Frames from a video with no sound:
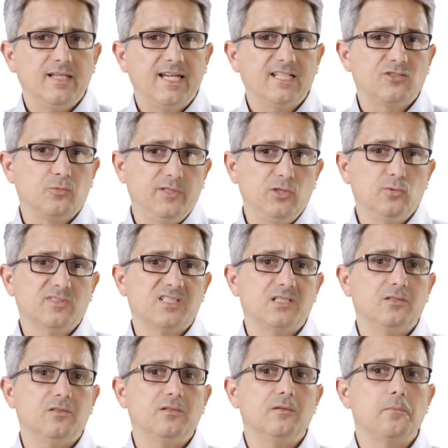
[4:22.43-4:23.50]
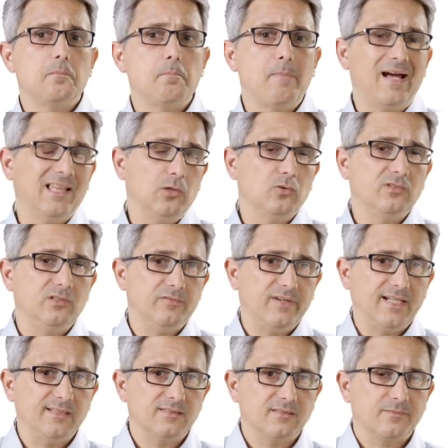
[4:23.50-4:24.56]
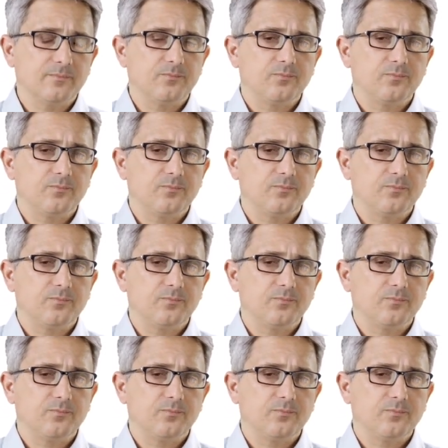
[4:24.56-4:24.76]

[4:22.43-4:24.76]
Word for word: as we use here malloc device.